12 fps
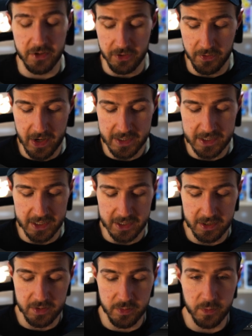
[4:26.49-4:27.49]
granted,
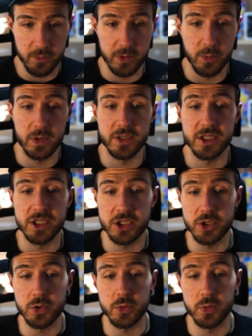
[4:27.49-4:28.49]
we will need
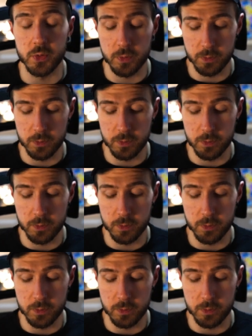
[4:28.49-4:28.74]
to